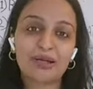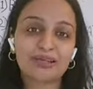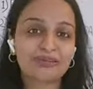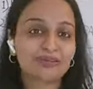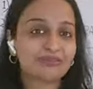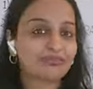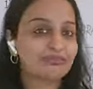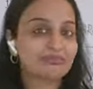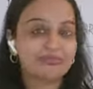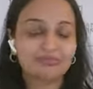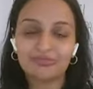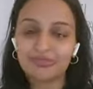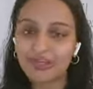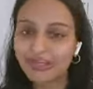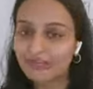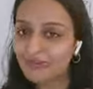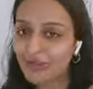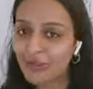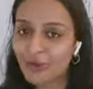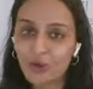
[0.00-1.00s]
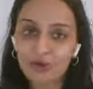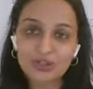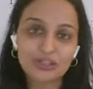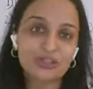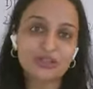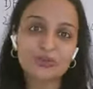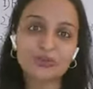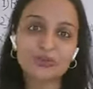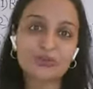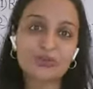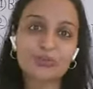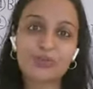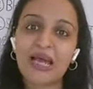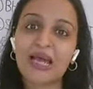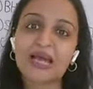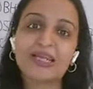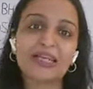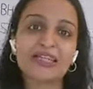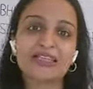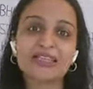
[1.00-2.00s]
But when we got into the
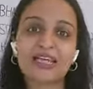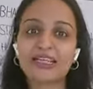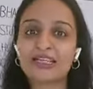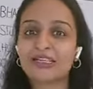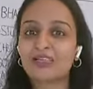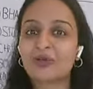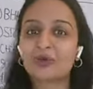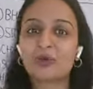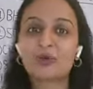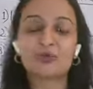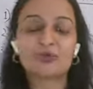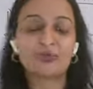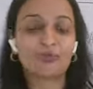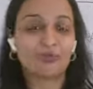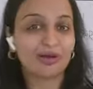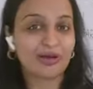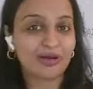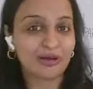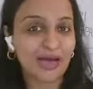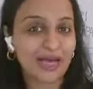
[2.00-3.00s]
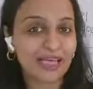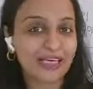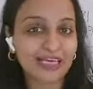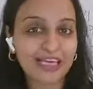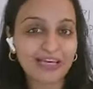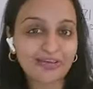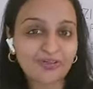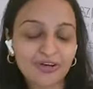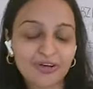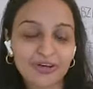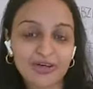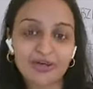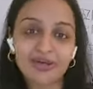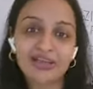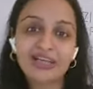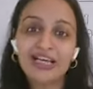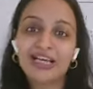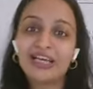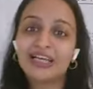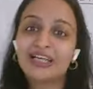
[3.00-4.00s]
plan and then, you know, I gave
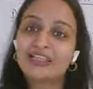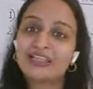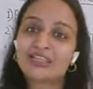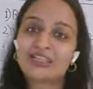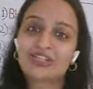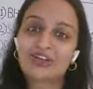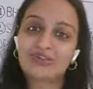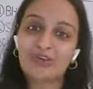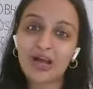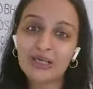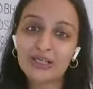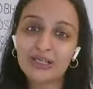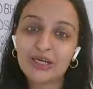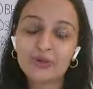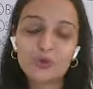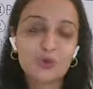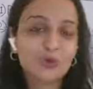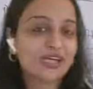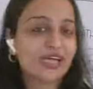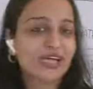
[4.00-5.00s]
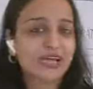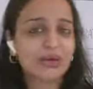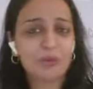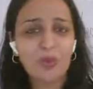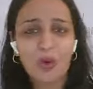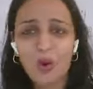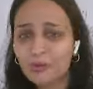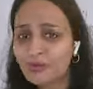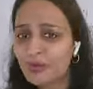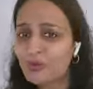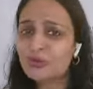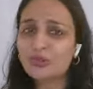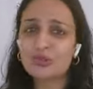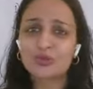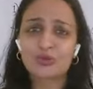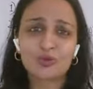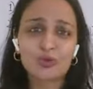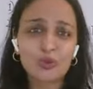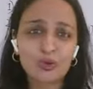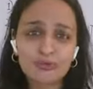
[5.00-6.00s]
her this jawar ka roti and her mom
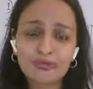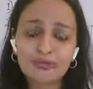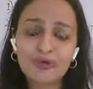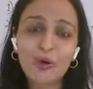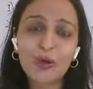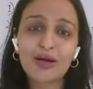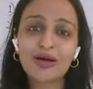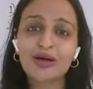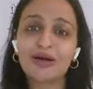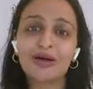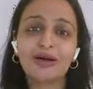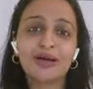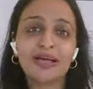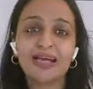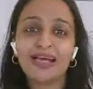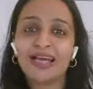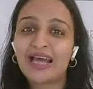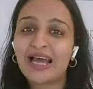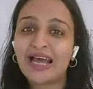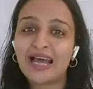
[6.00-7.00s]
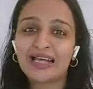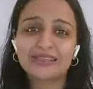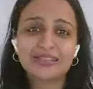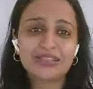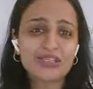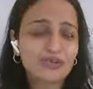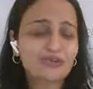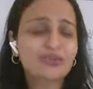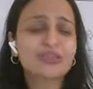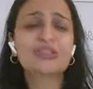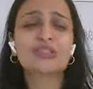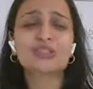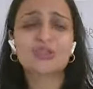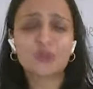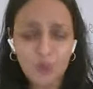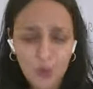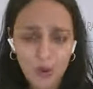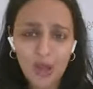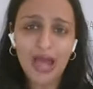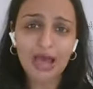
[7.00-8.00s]
used to cook for her, and she was
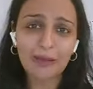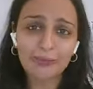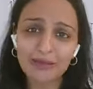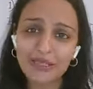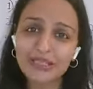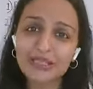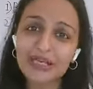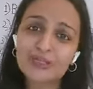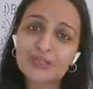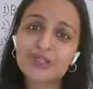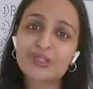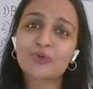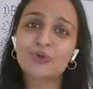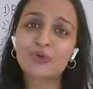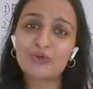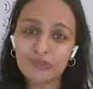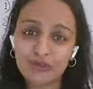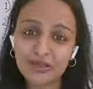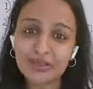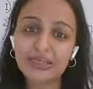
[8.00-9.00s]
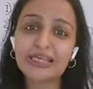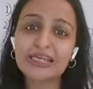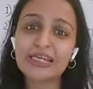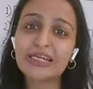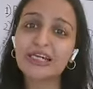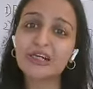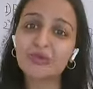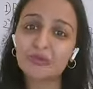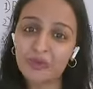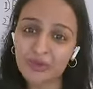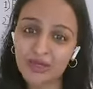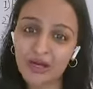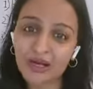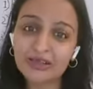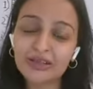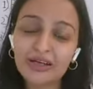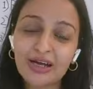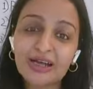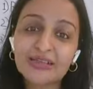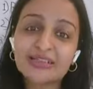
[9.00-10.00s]
so happy that she could really eat
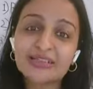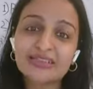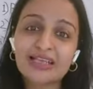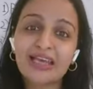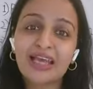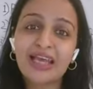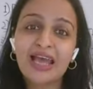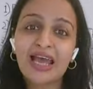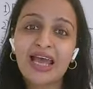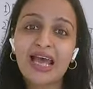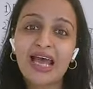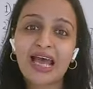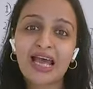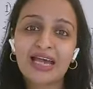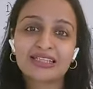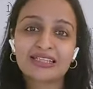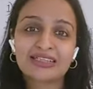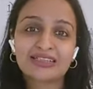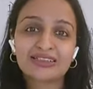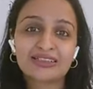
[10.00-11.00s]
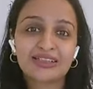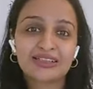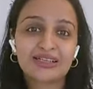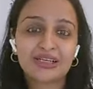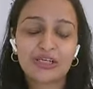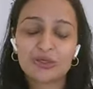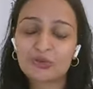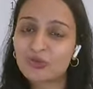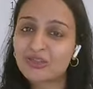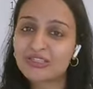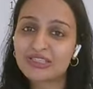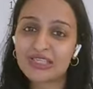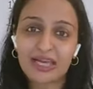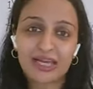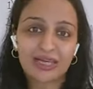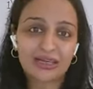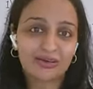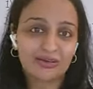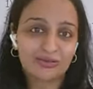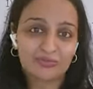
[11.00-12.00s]
parathas. And it was
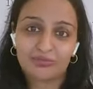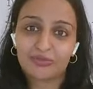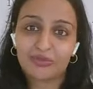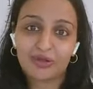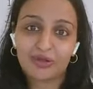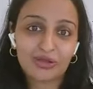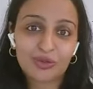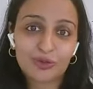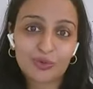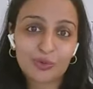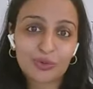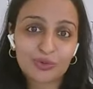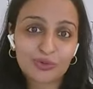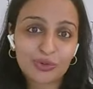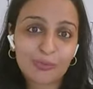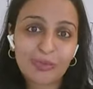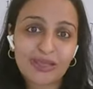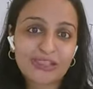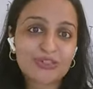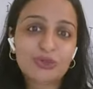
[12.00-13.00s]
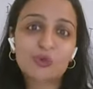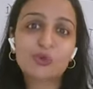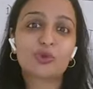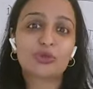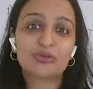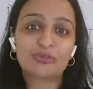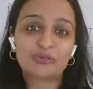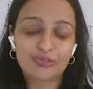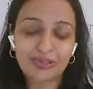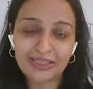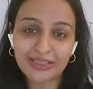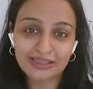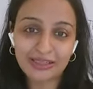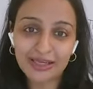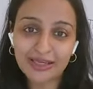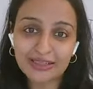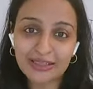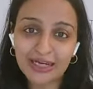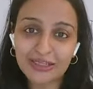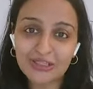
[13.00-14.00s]
like, you know, the best gluten-free
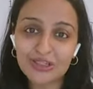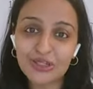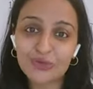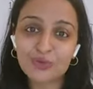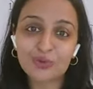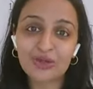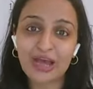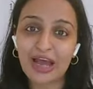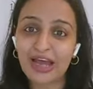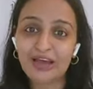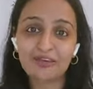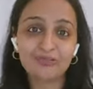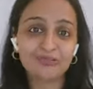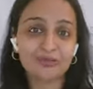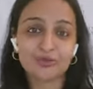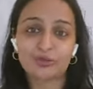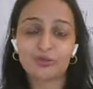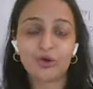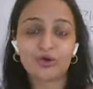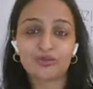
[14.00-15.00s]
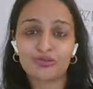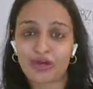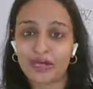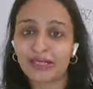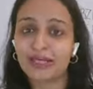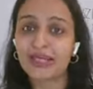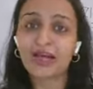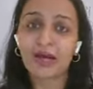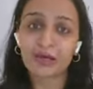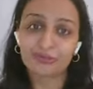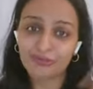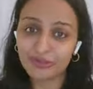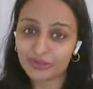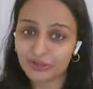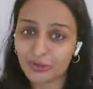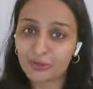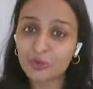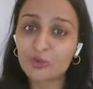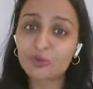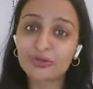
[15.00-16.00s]
thing that she could have, not running
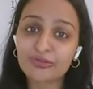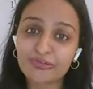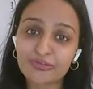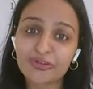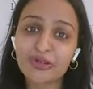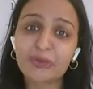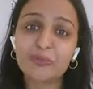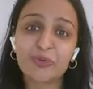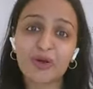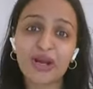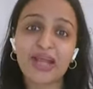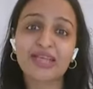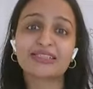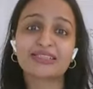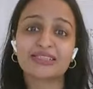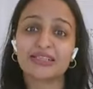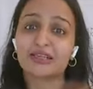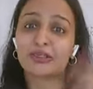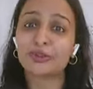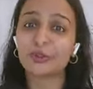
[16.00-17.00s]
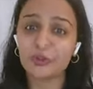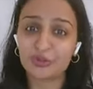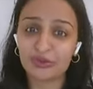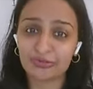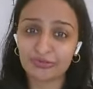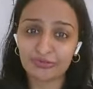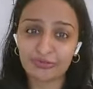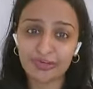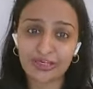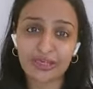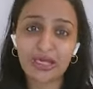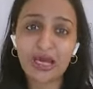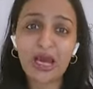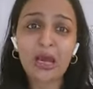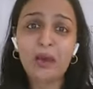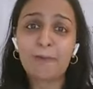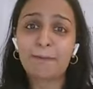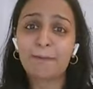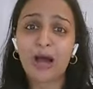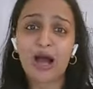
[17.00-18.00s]
after the gluten-free breads and gluten-free
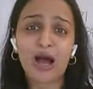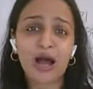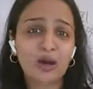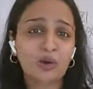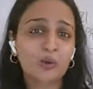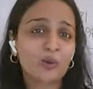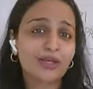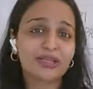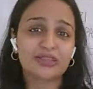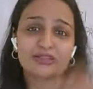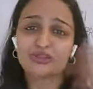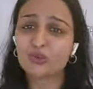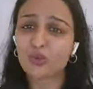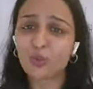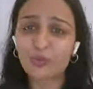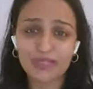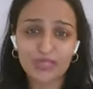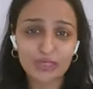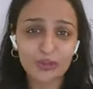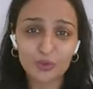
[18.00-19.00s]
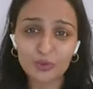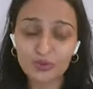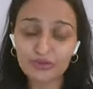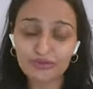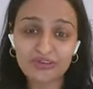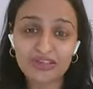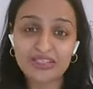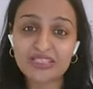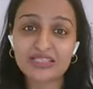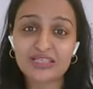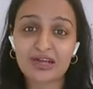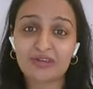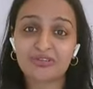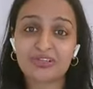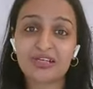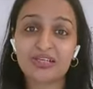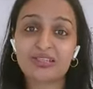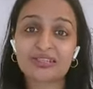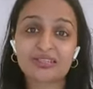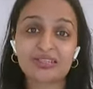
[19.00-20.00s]
pav and so many gluten-free
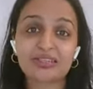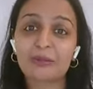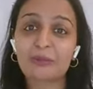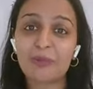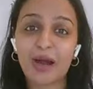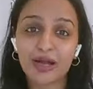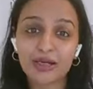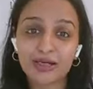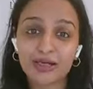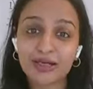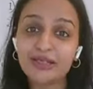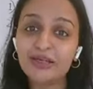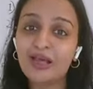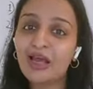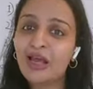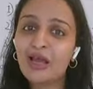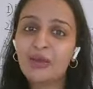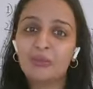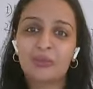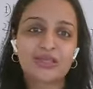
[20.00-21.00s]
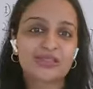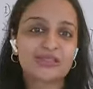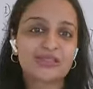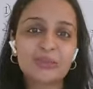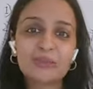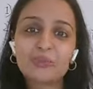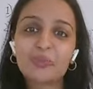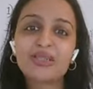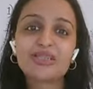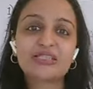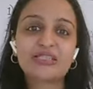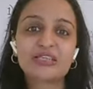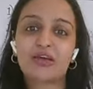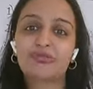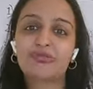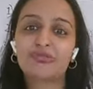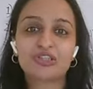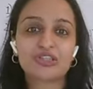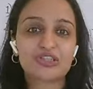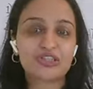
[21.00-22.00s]
stuff that is in the market, but simple
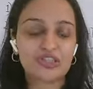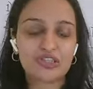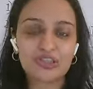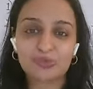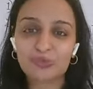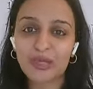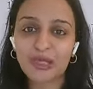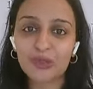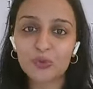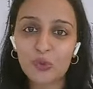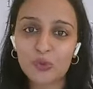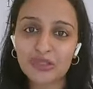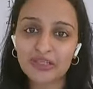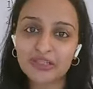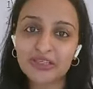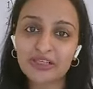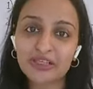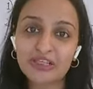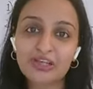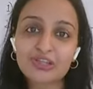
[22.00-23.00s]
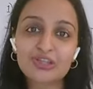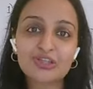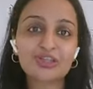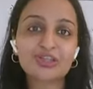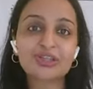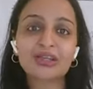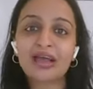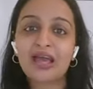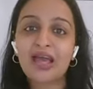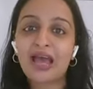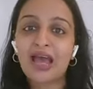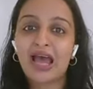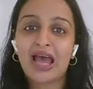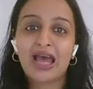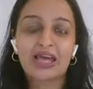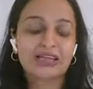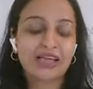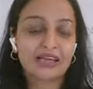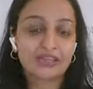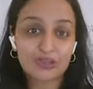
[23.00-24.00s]
stuff which is just being cooked in her kitchen.
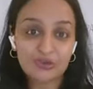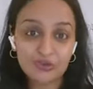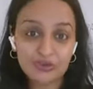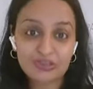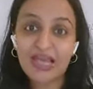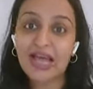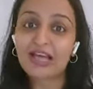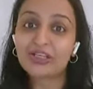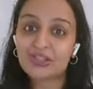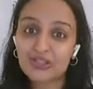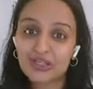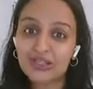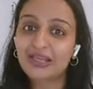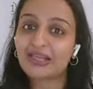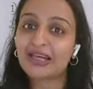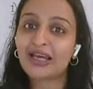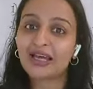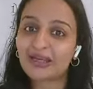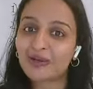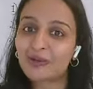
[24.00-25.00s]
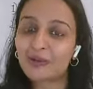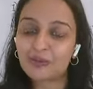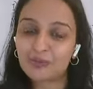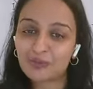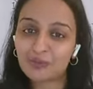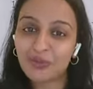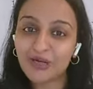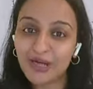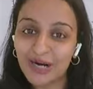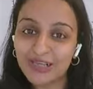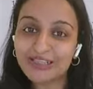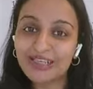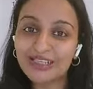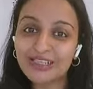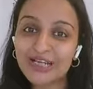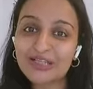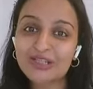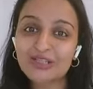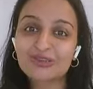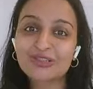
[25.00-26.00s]
And it was actually like a paratha
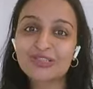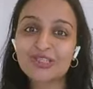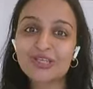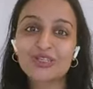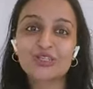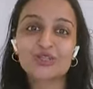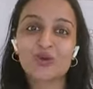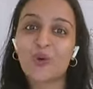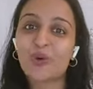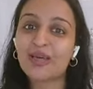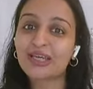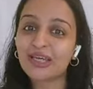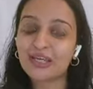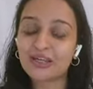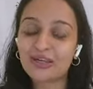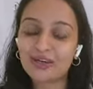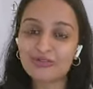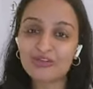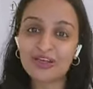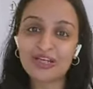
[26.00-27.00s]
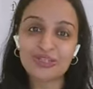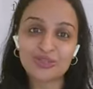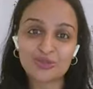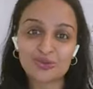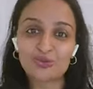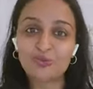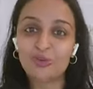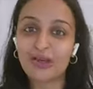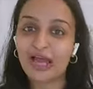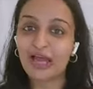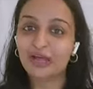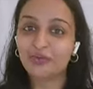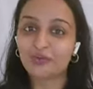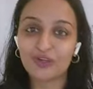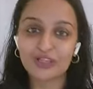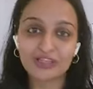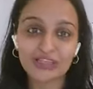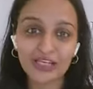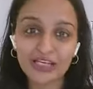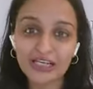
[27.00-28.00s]
that she was enjoying in her phase 2 plan
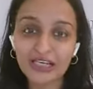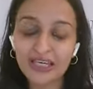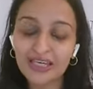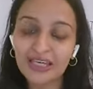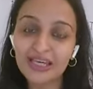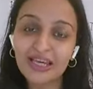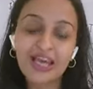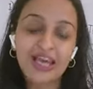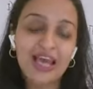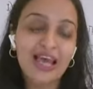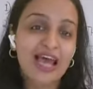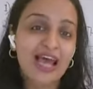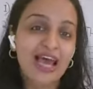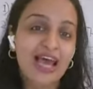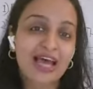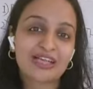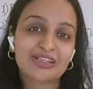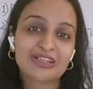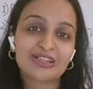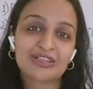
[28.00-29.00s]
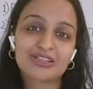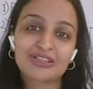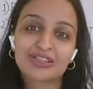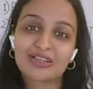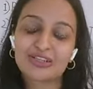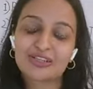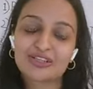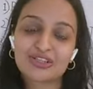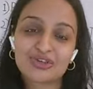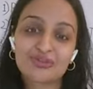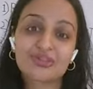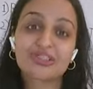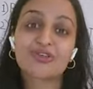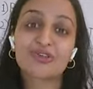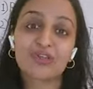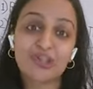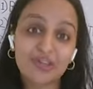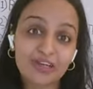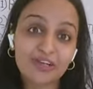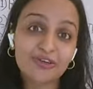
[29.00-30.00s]
with dahi, and she
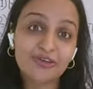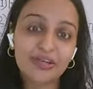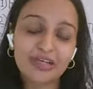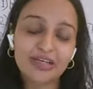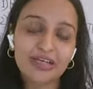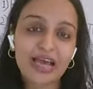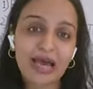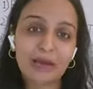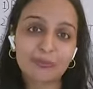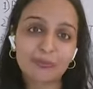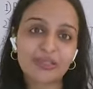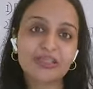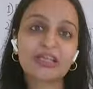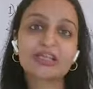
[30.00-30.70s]
was really, really happy.